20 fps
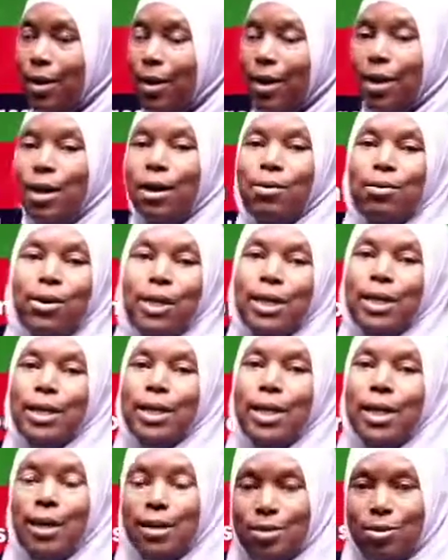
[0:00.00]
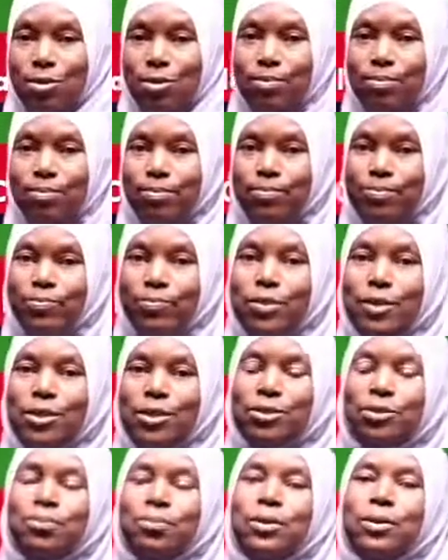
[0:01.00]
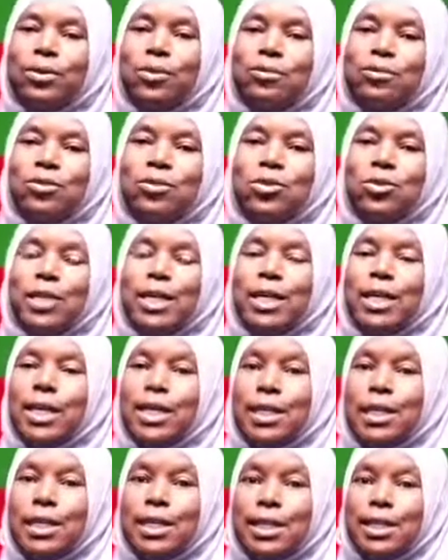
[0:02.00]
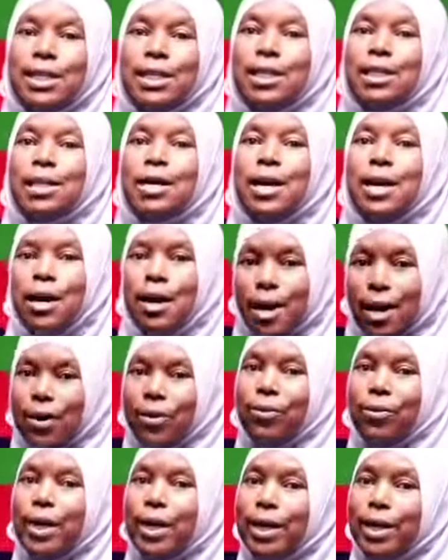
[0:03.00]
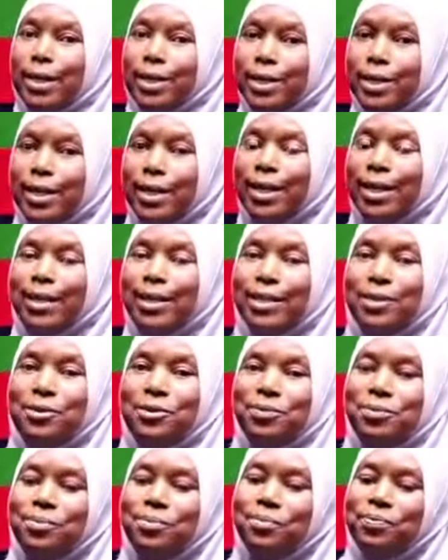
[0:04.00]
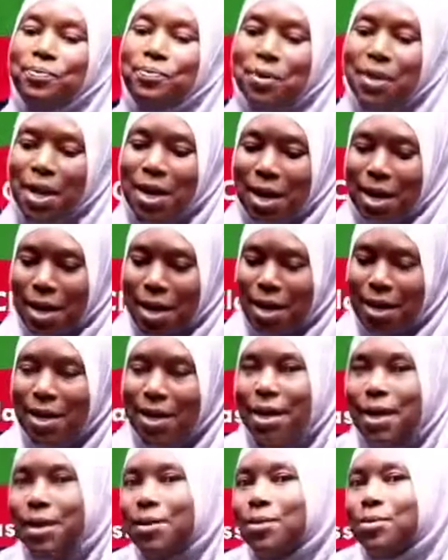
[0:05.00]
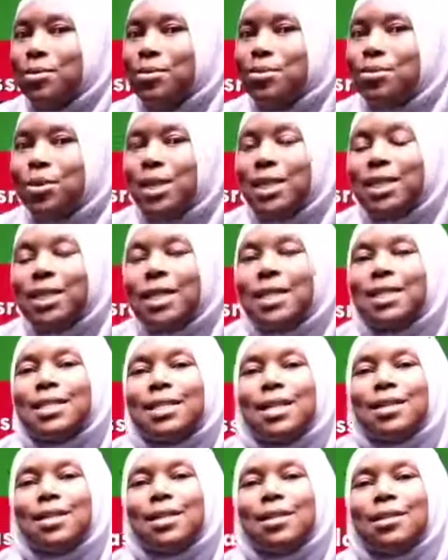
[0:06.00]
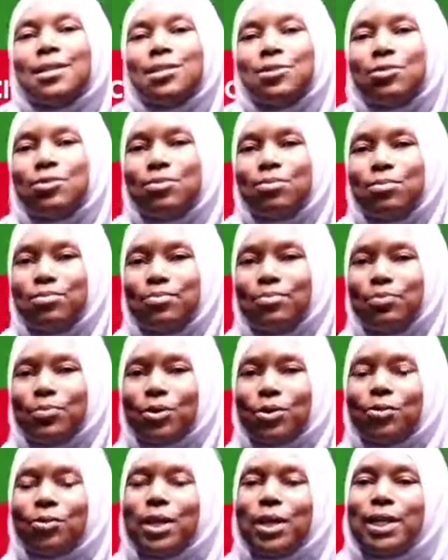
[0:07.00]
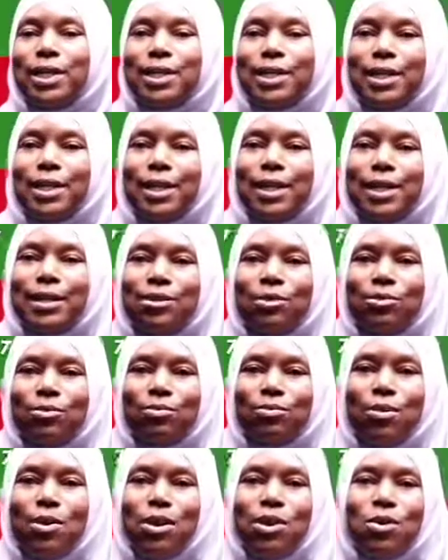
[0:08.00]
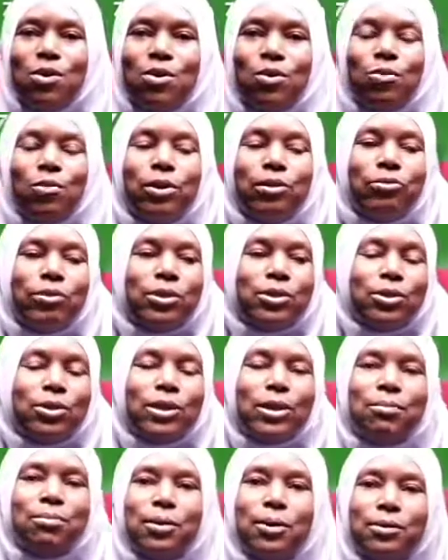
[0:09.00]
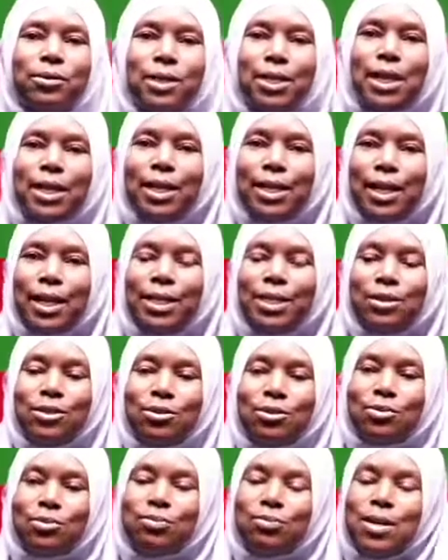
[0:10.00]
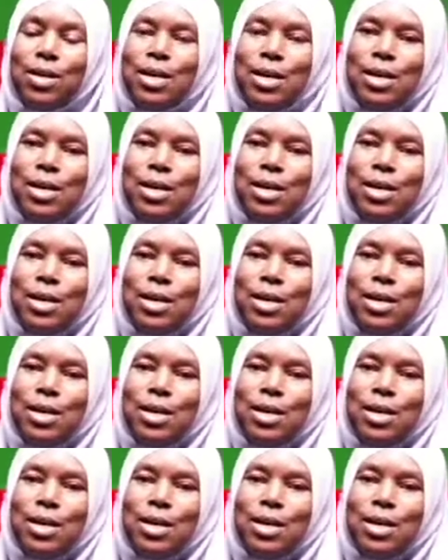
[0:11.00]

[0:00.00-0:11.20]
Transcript: our classroom. The topic of today is our classroom. Now, what is a classroom? What is a classroom? When we talk about a classroom